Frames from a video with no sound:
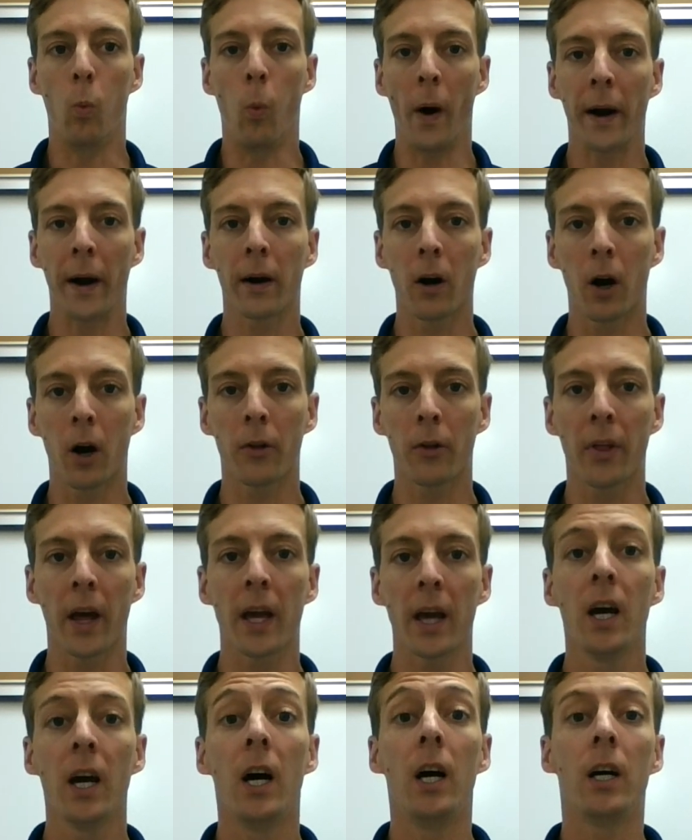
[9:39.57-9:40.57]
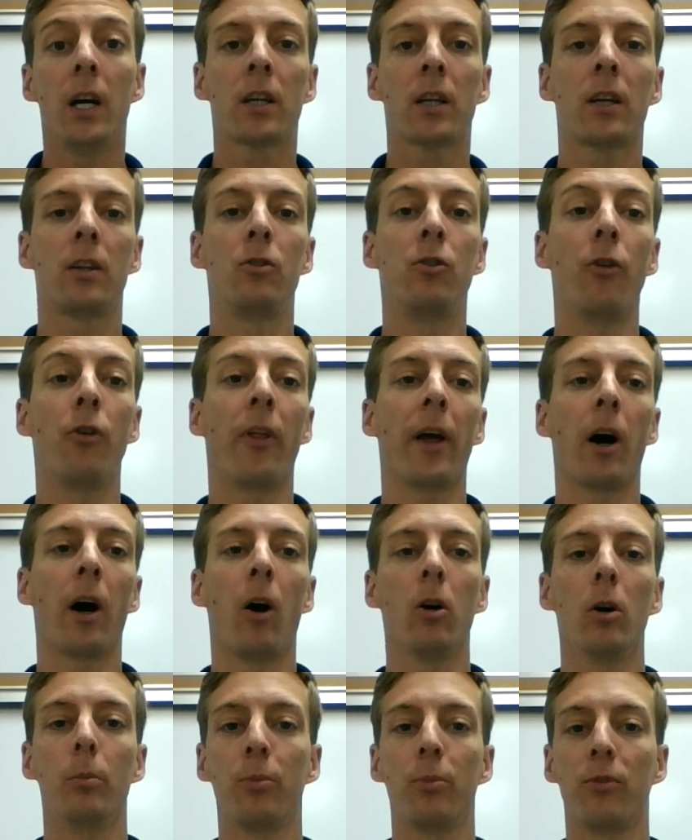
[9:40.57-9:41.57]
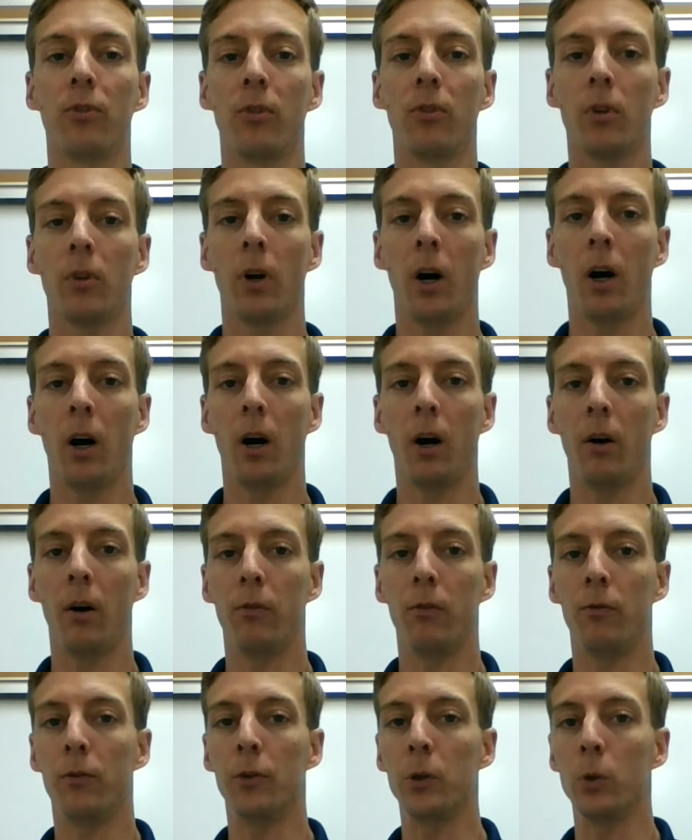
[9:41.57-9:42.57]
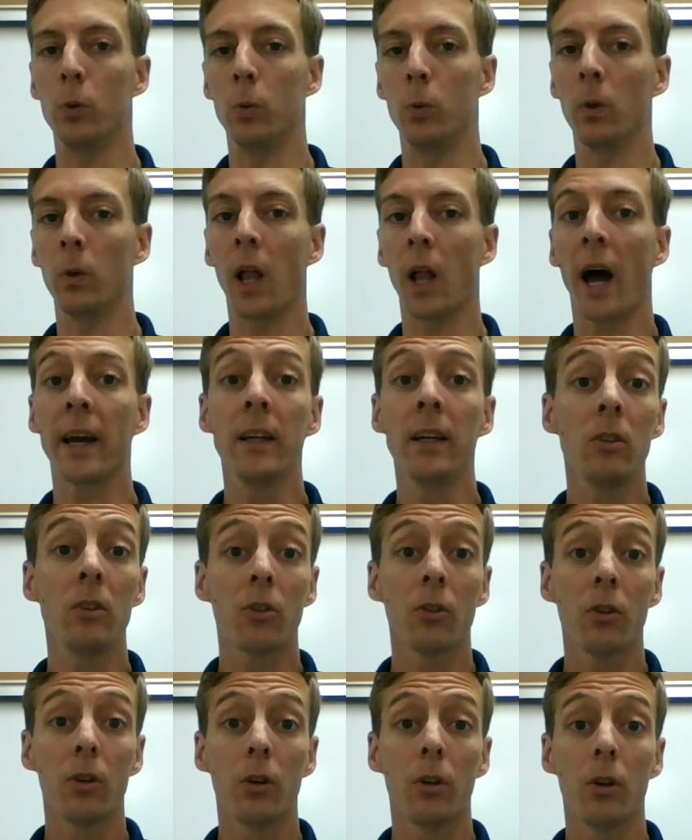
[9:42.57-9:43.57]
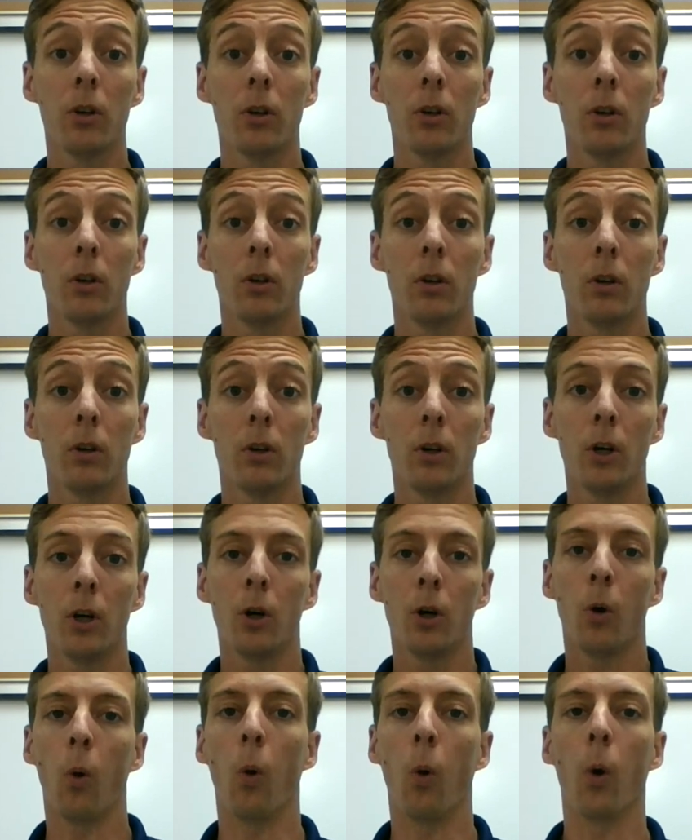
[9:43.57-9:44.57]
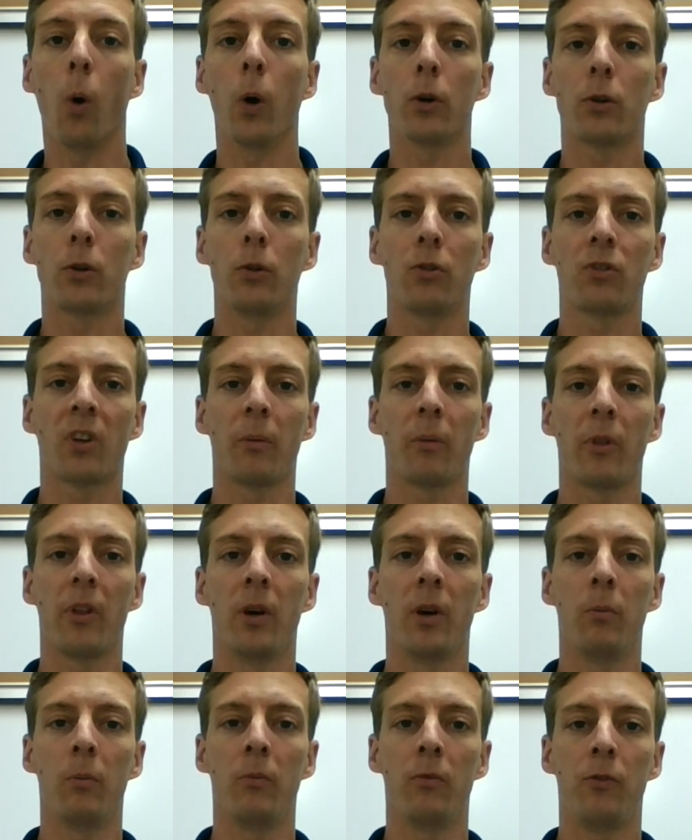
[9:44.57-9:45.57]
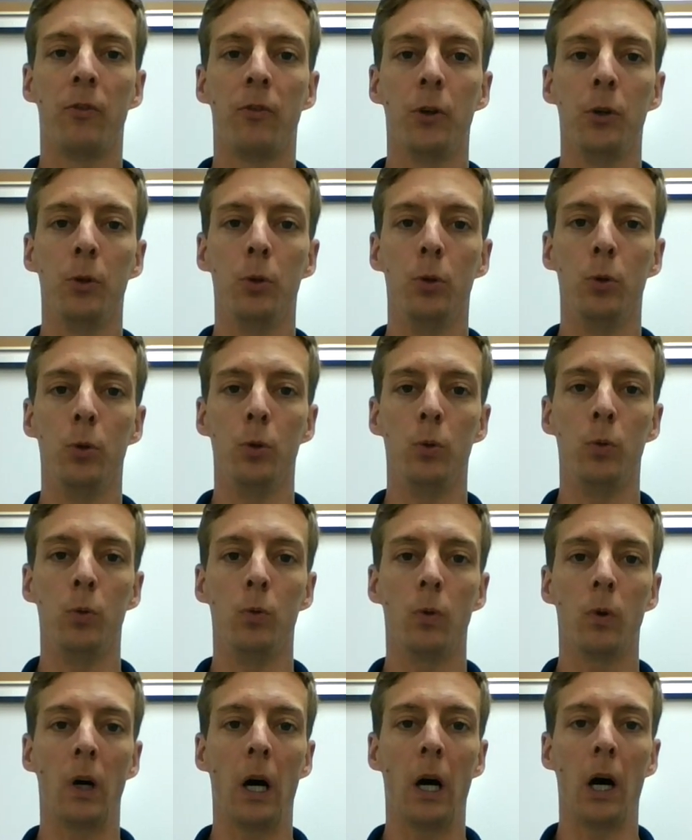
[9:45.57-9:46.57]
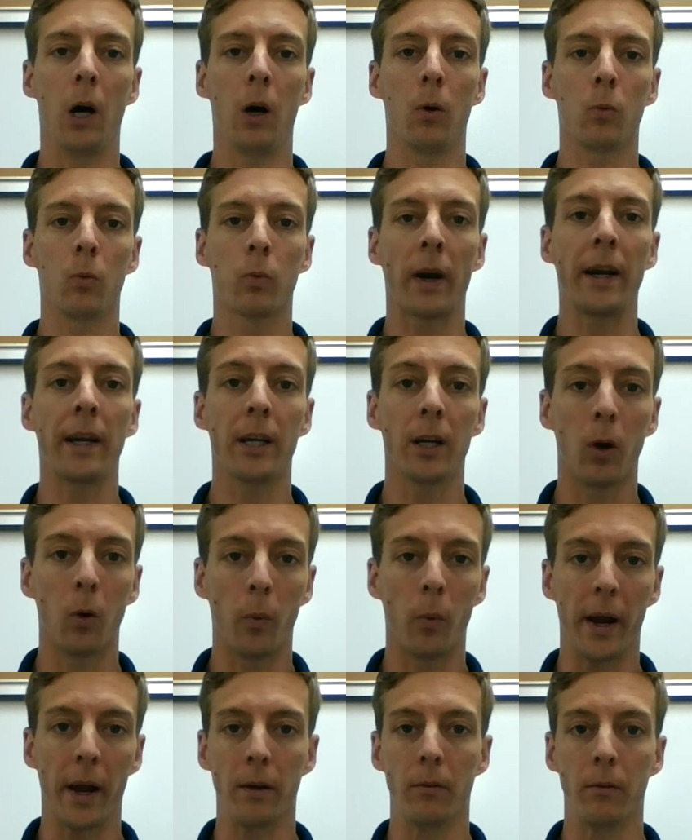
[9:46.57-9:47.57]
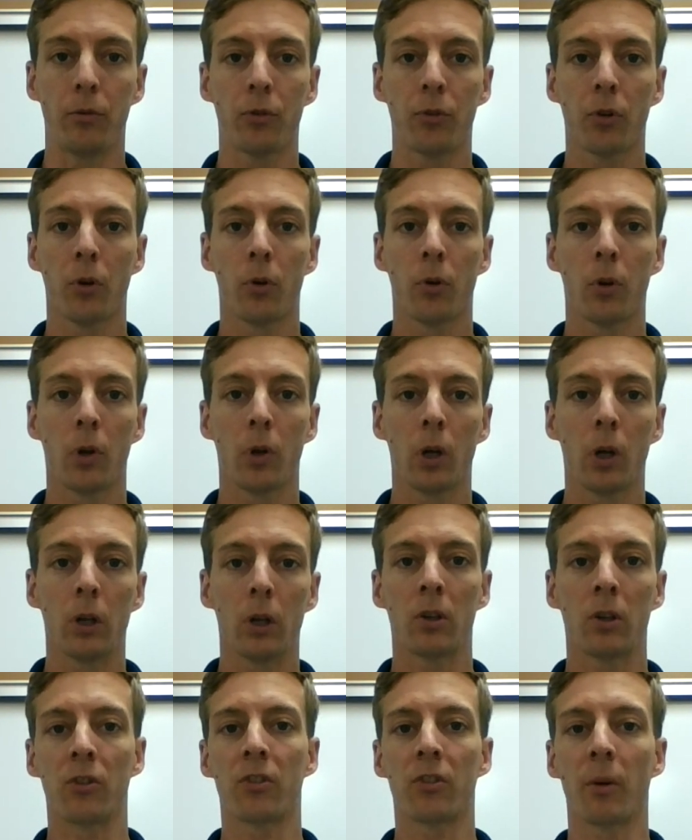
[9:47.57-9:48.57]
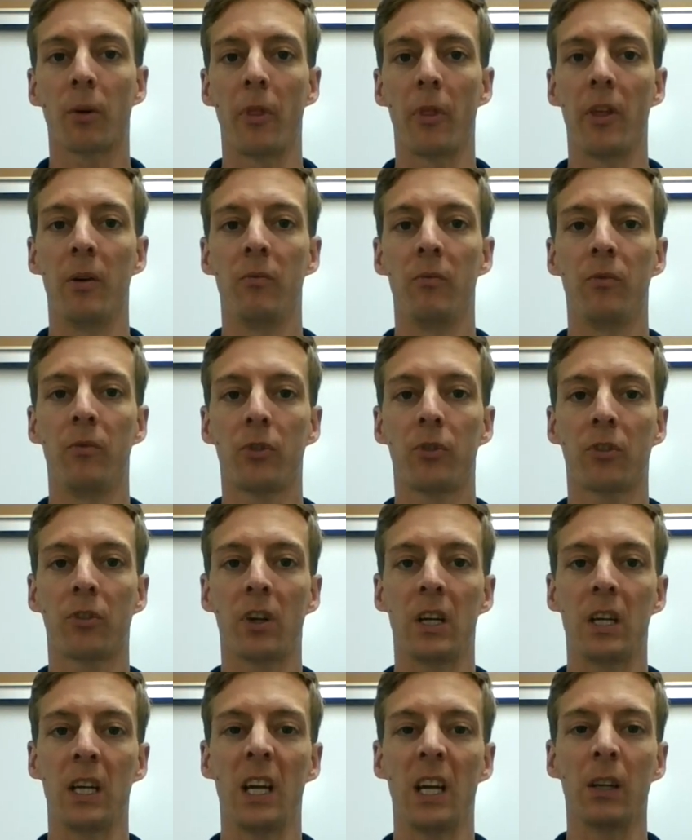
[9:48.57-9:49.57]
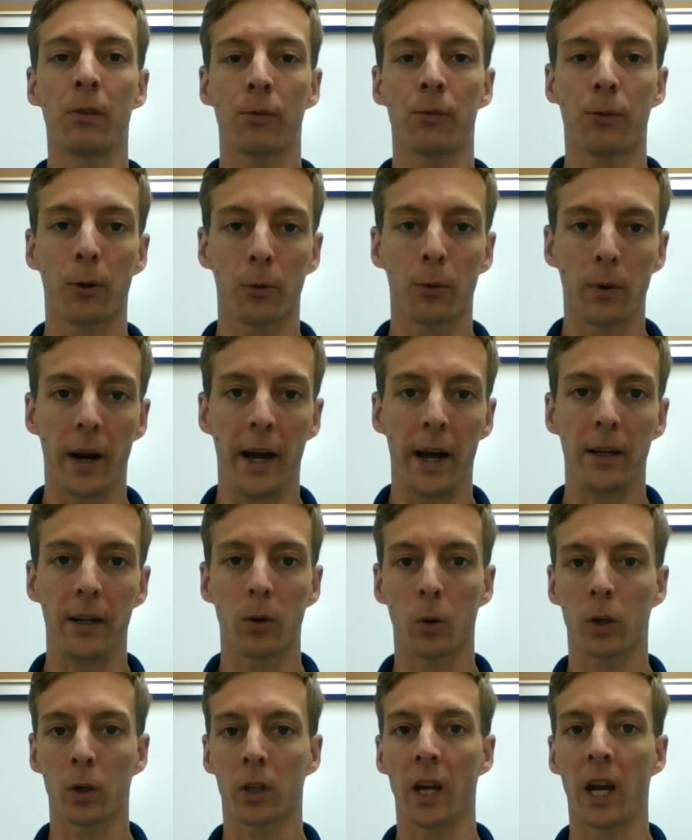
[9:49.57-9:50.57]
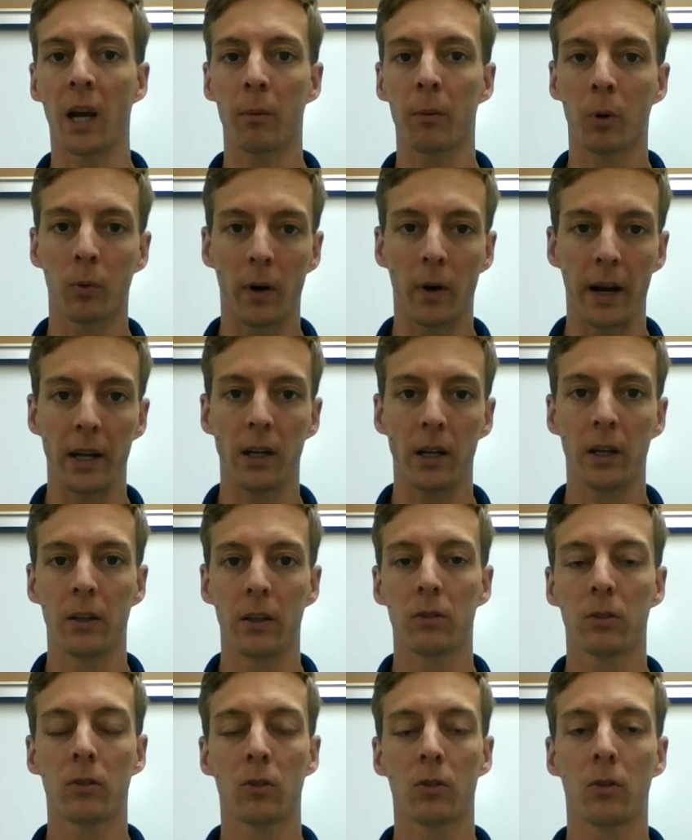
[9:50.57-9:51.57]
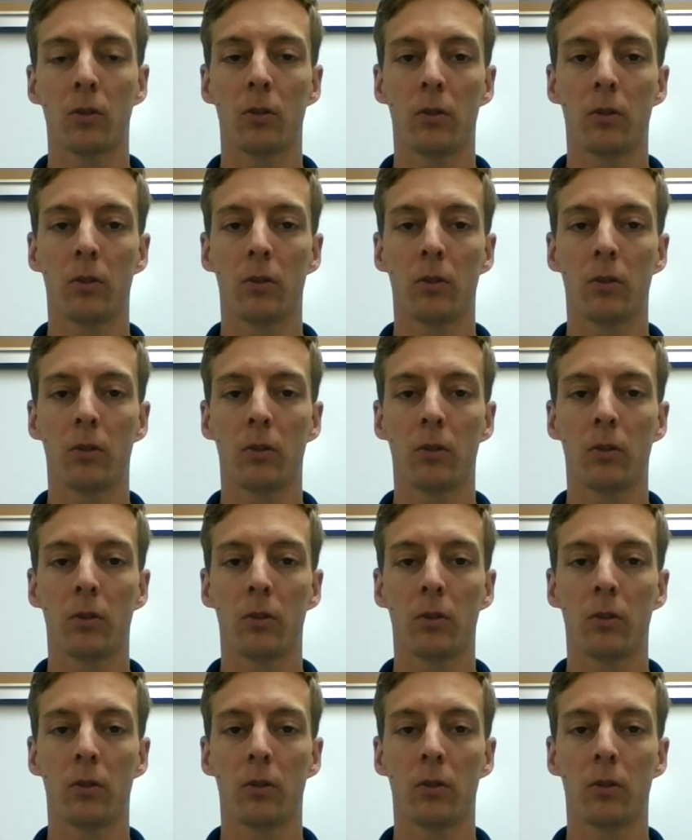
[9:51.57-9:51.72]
Where are they? Do they all uh, view light? Or do some of them view uh, radio waves? Can some of them see infrared or gamma ray